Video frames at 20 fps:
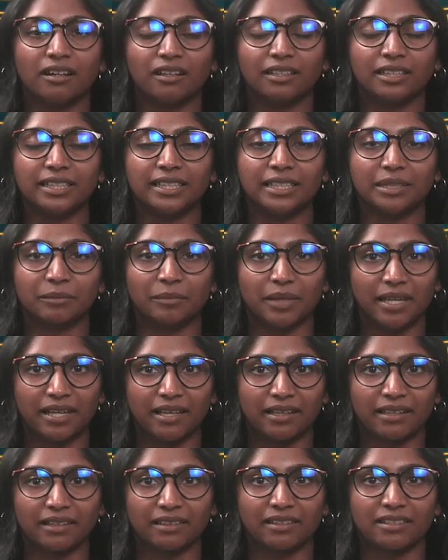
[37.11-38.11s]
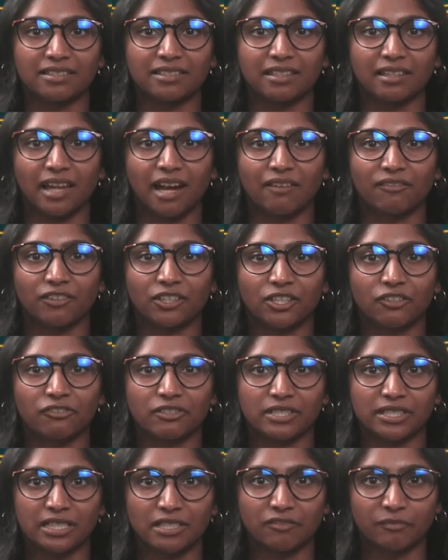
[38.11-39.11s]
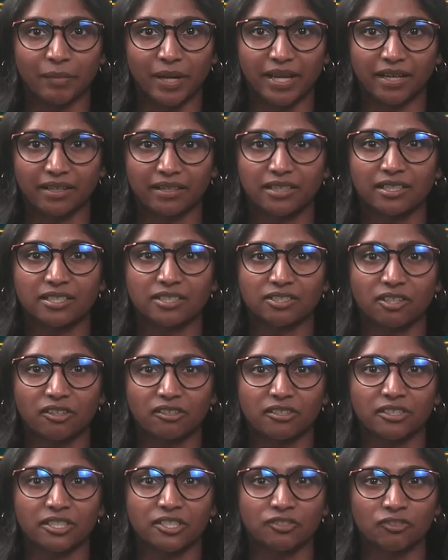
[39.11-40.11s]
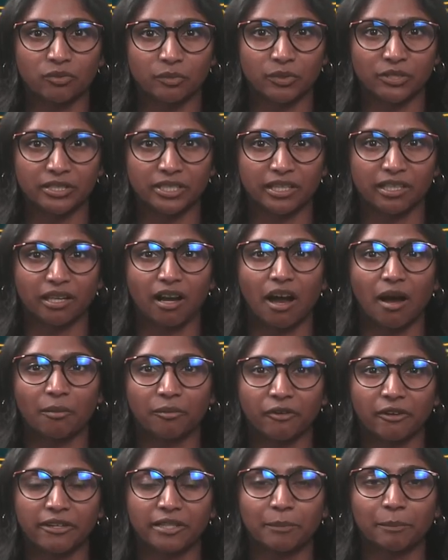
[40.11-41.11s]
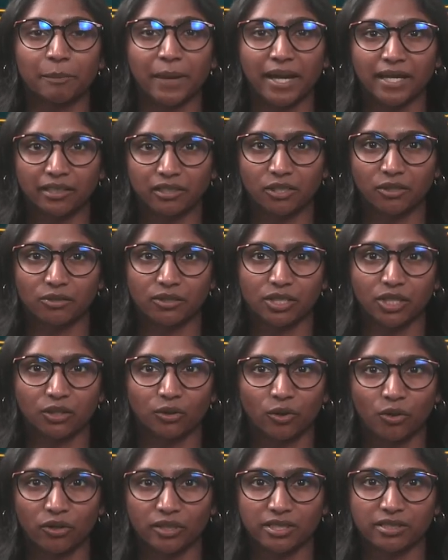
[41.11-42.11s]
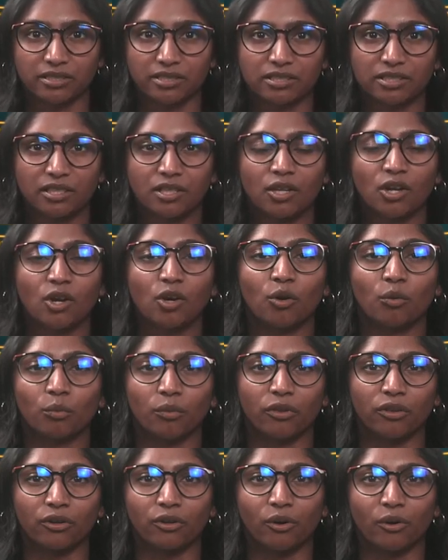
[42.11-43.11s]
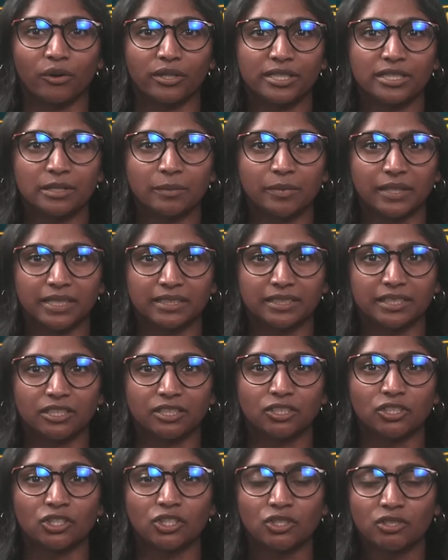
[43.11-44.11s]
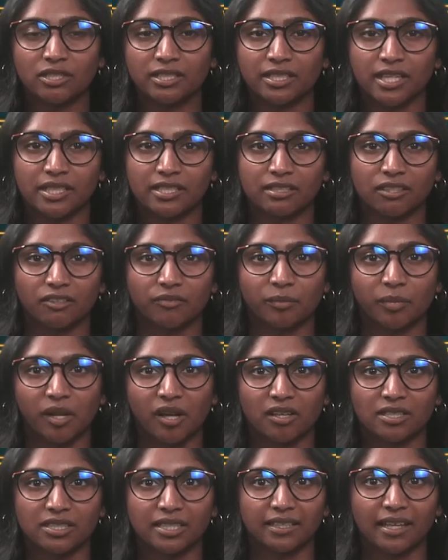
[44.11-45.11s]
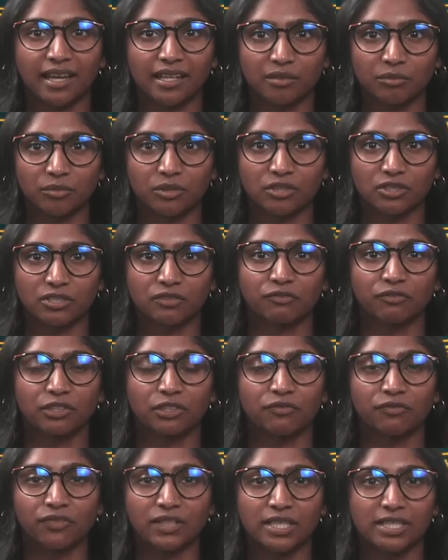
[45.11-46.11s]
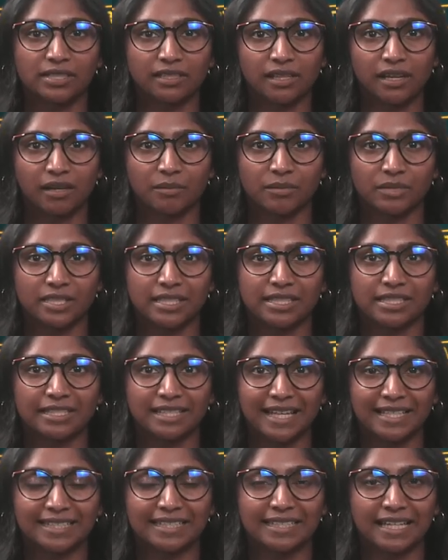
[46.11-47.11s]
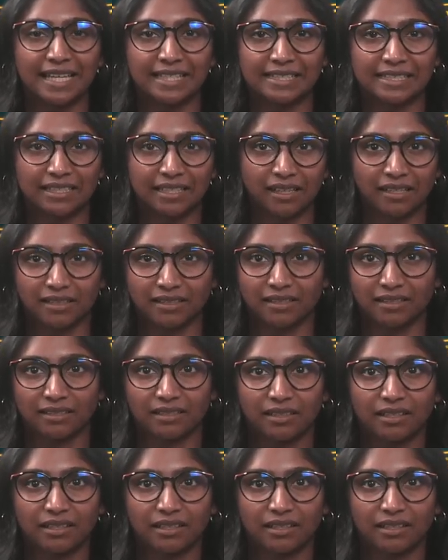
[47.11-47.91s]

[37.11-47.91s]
Early in May, the South African Reserve Bank started distributing upgraded banknotes and coins, with the coins depicting new sets of plants and animals for the first time since 1989.